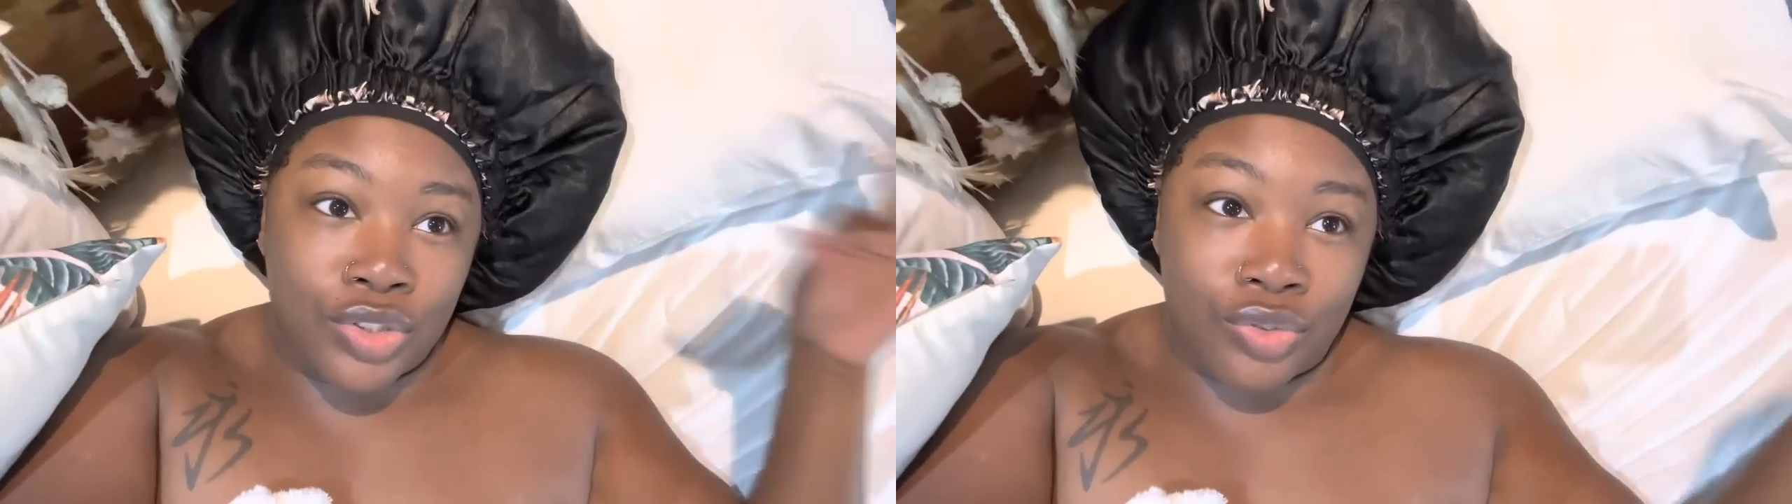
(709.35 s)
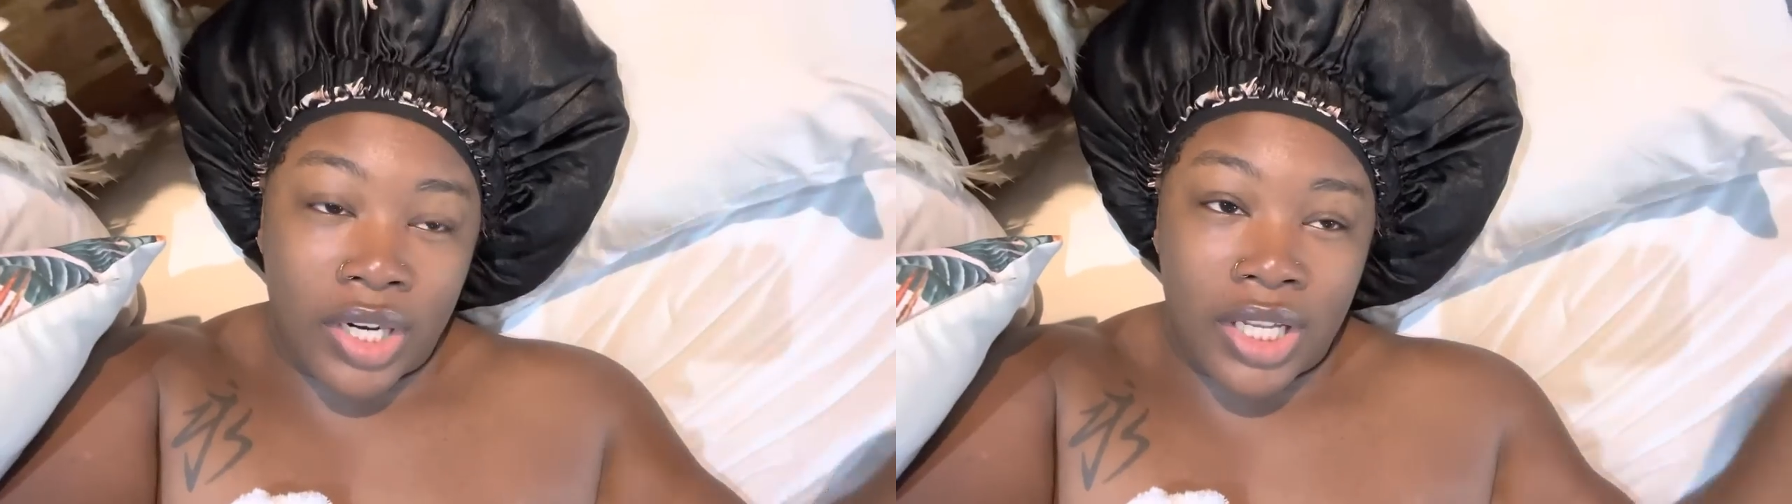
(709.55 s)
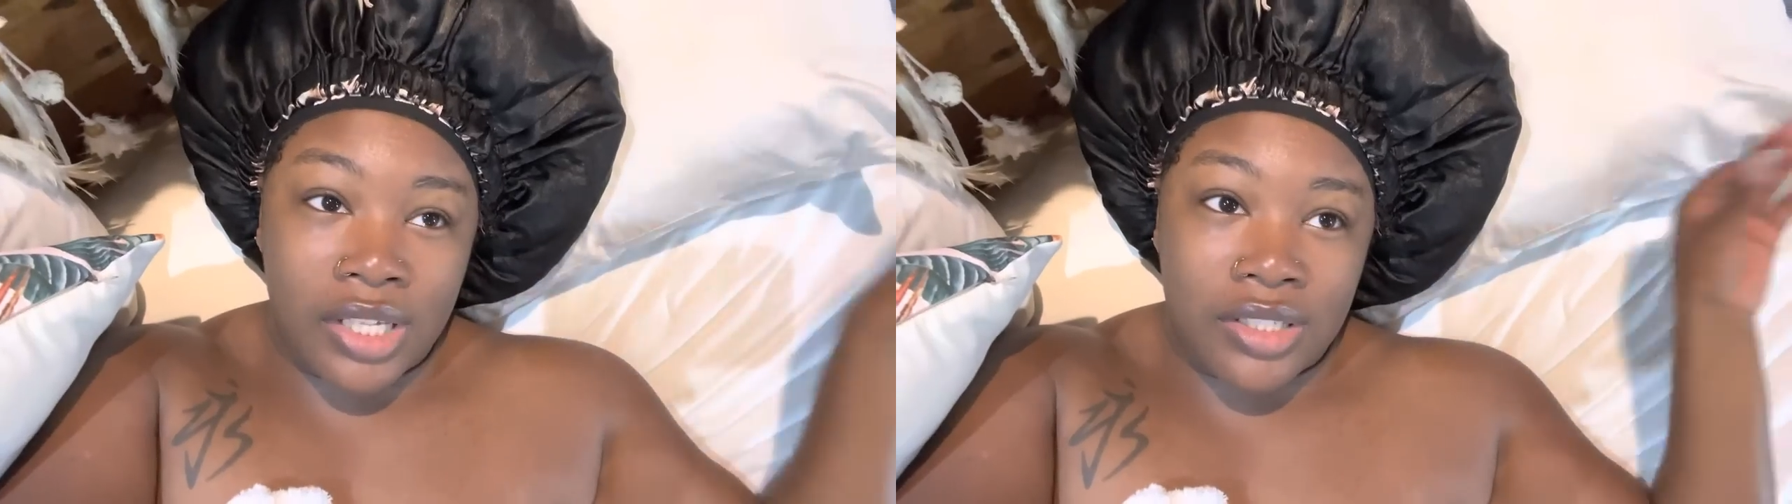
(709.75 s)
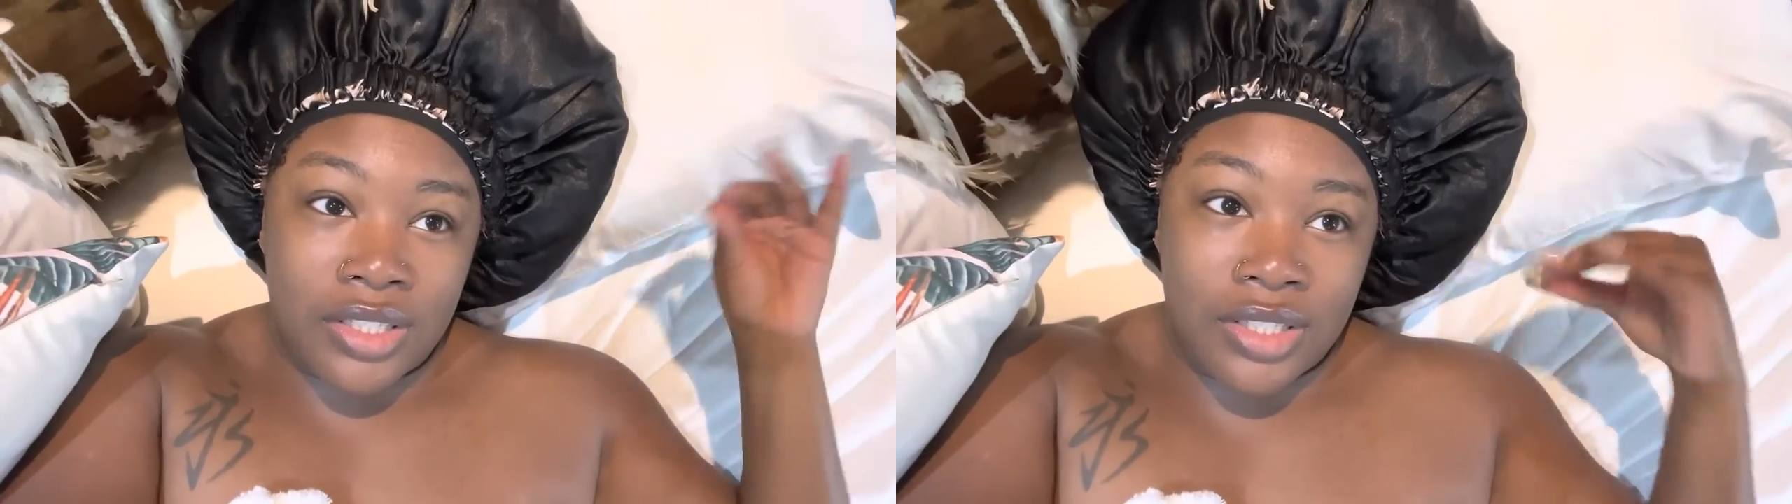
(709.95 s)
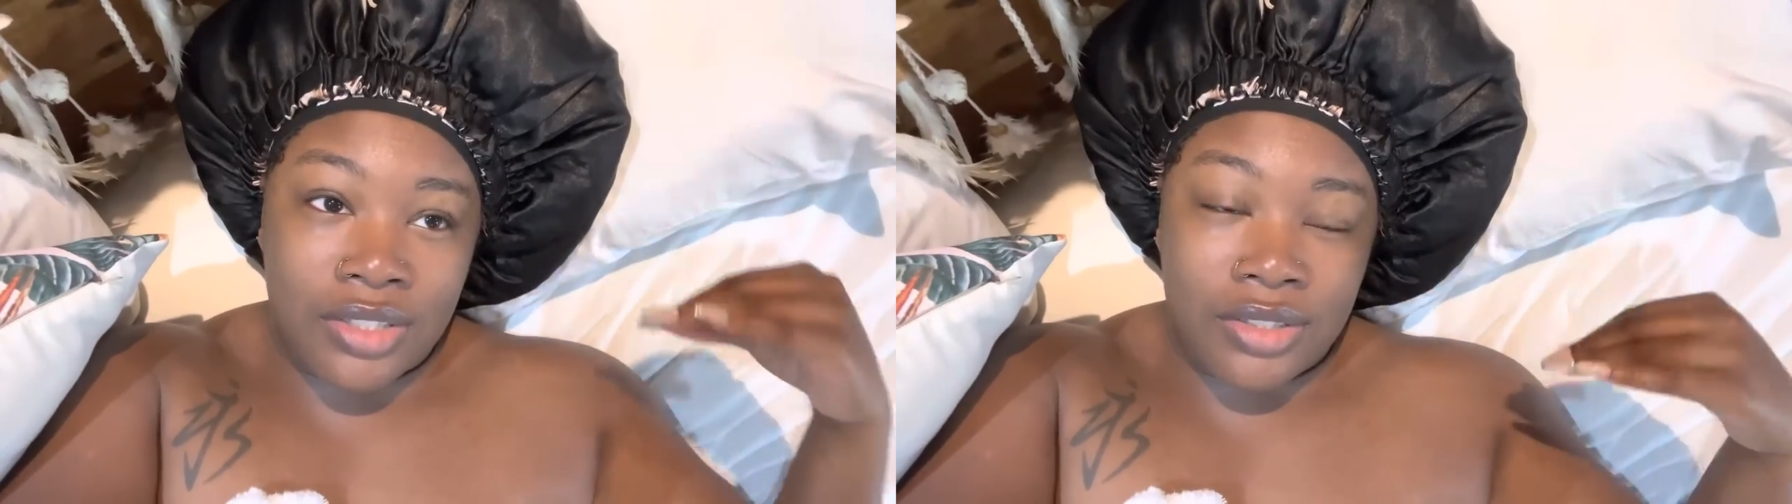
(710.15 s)

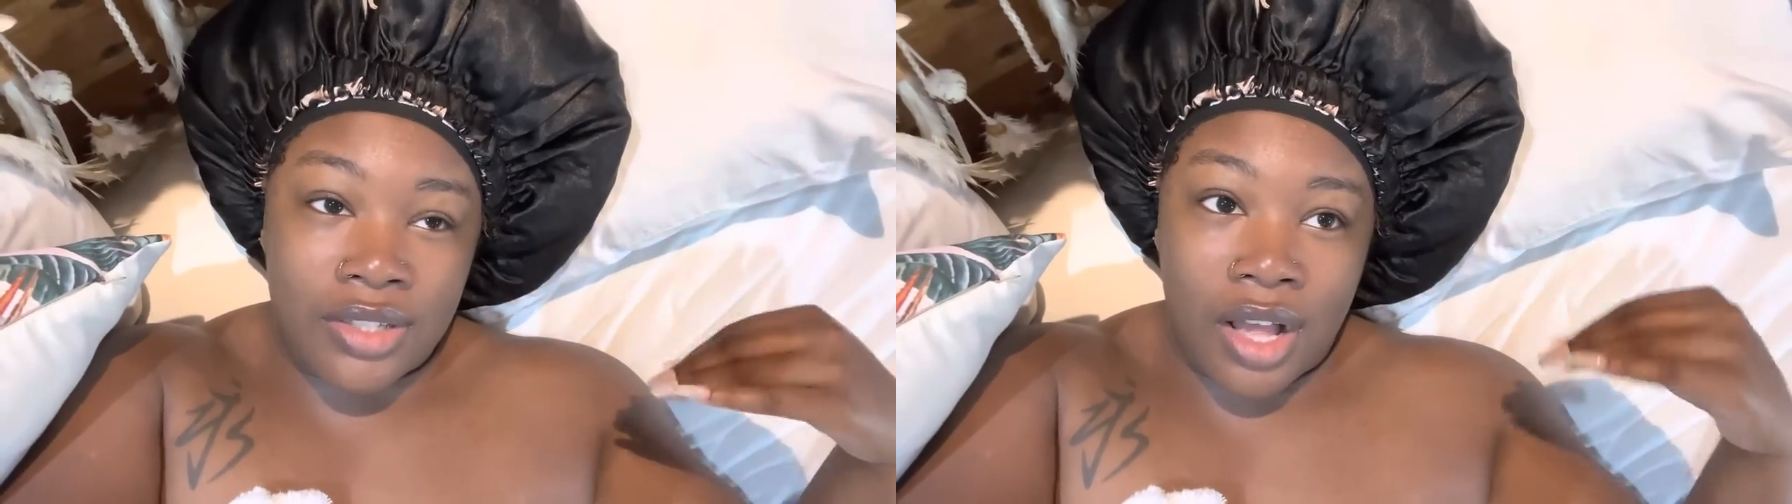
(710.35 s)
drinks,